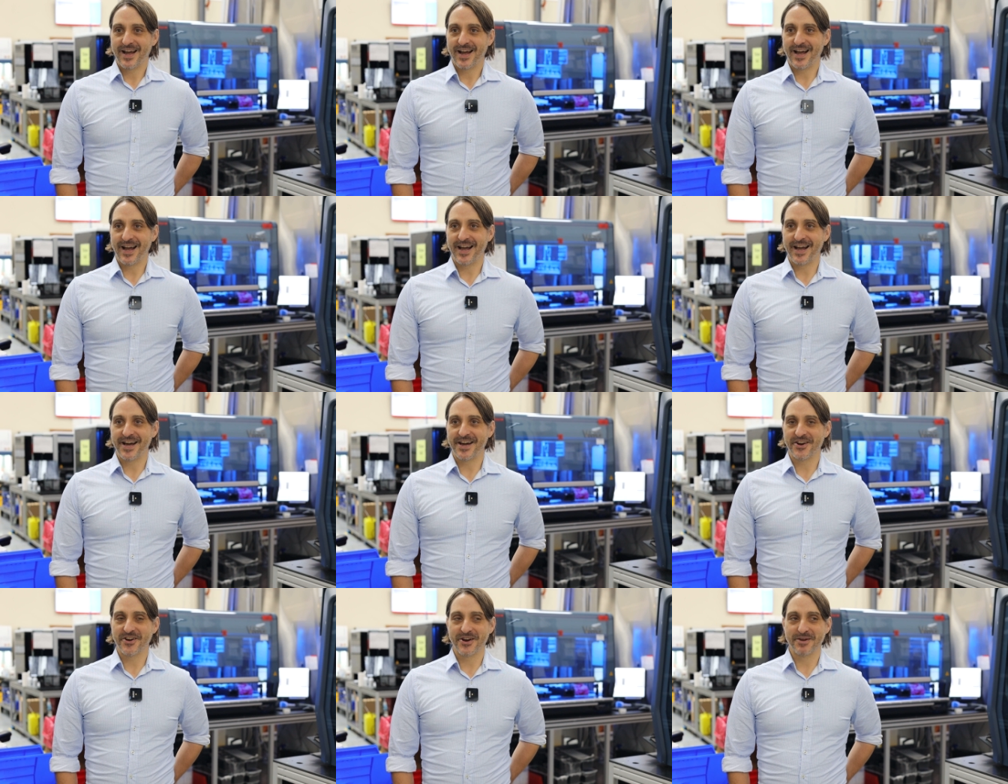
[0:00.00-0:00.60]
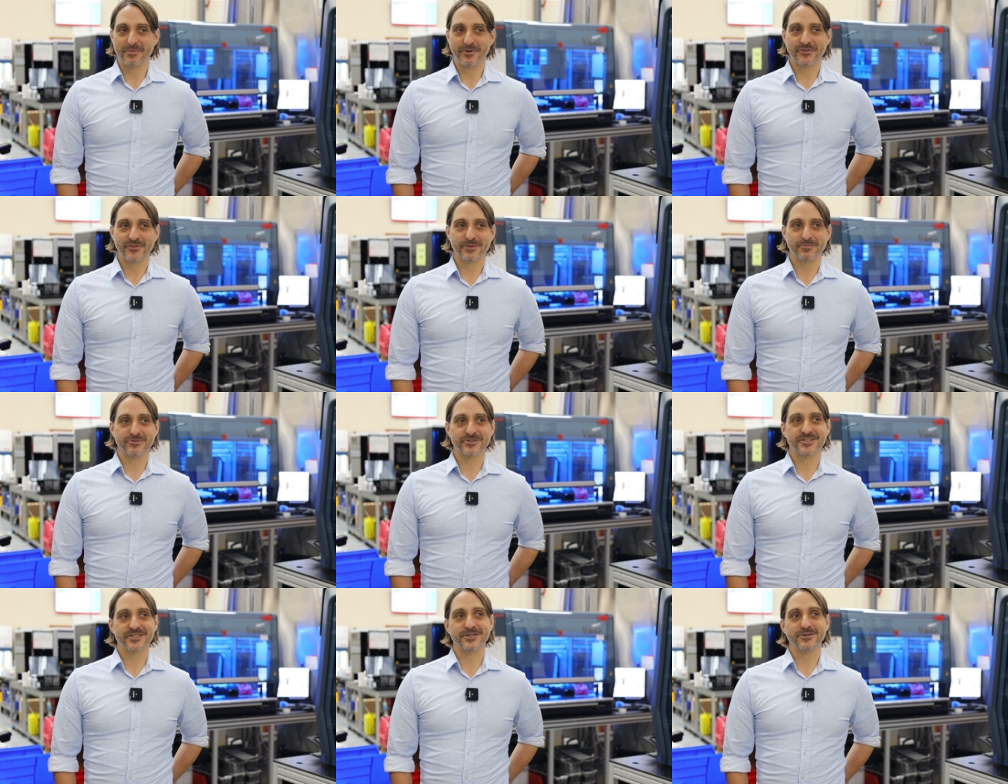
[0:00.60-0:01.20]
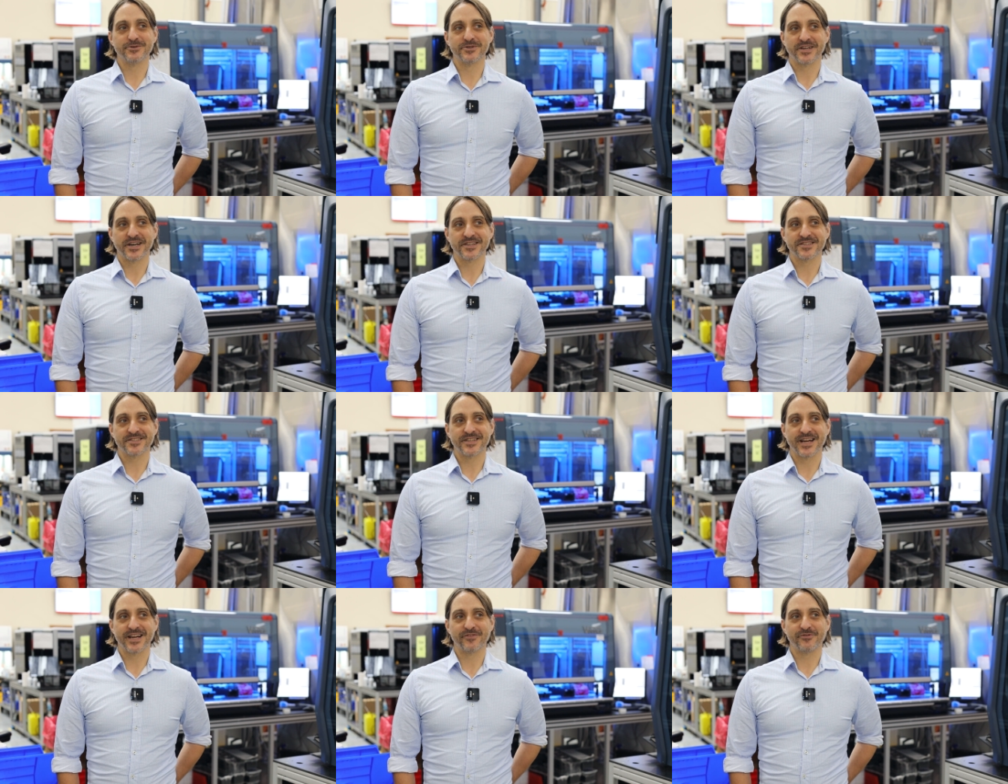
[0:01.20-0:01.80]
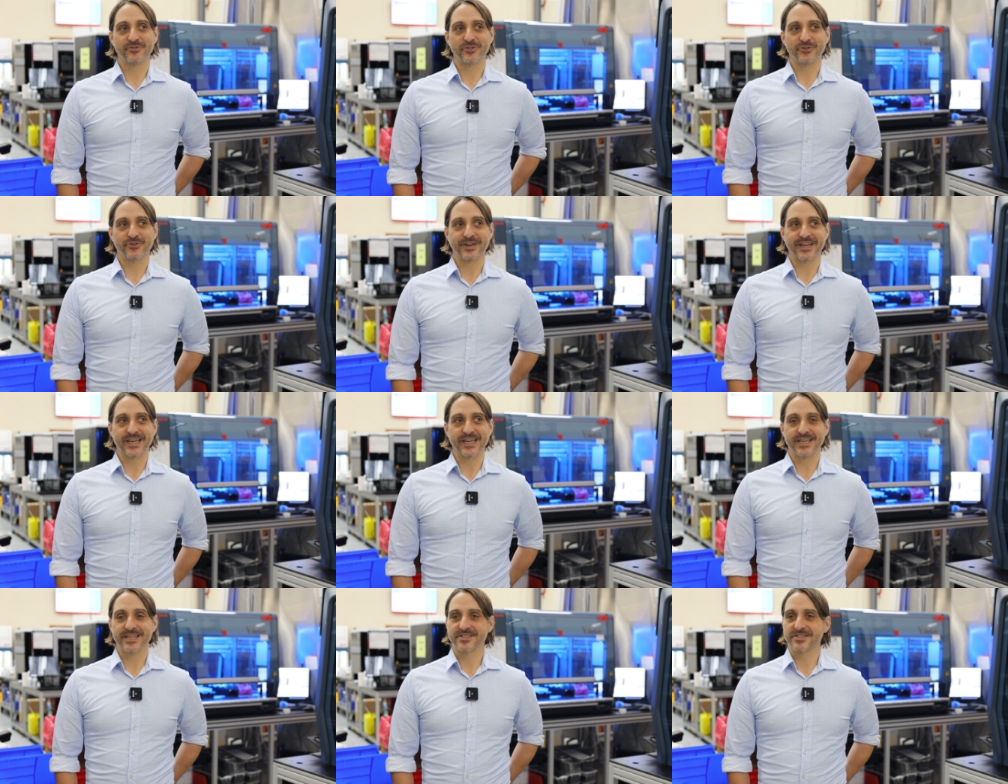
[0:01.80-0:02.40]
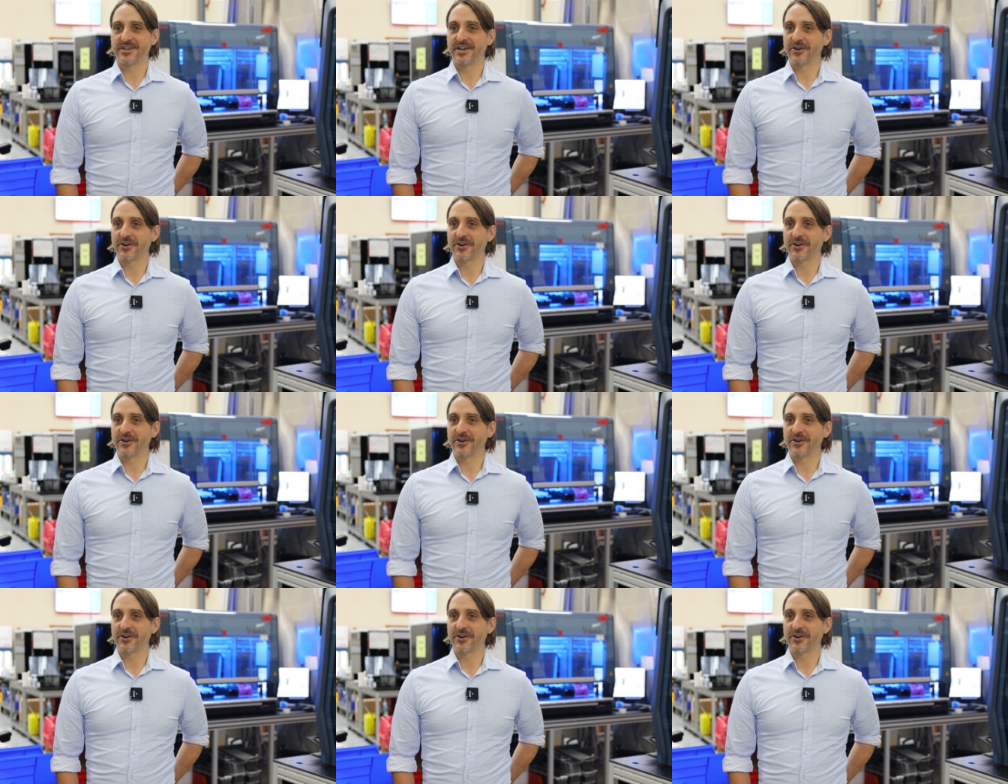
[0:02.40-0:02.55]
And I moved to Brazil and I stayed for 3 years,